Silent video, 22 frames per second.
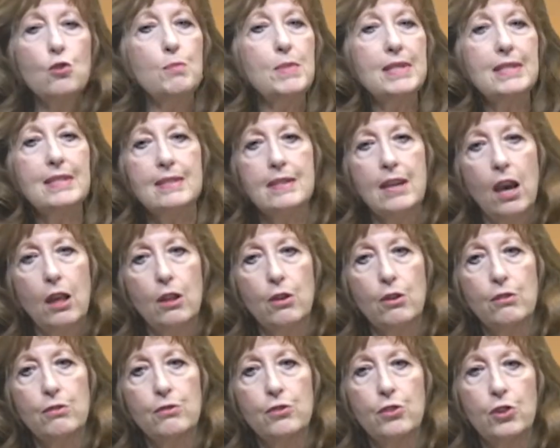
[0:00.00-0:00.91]
and Miss
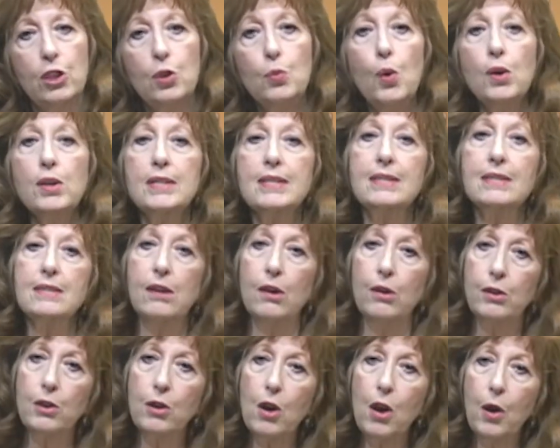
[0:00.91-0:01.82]
Seller, do you want to
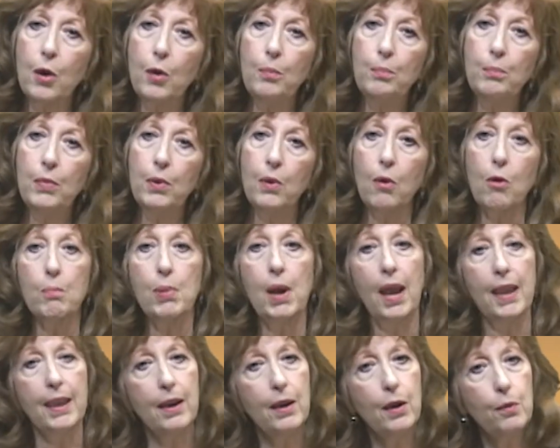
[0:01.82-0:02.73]
sell your home or
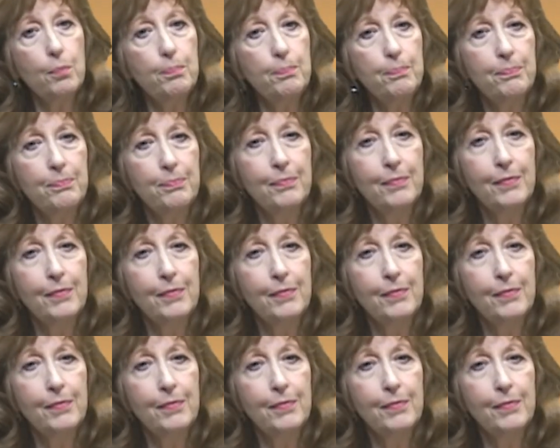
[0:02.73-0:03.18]
buy a home?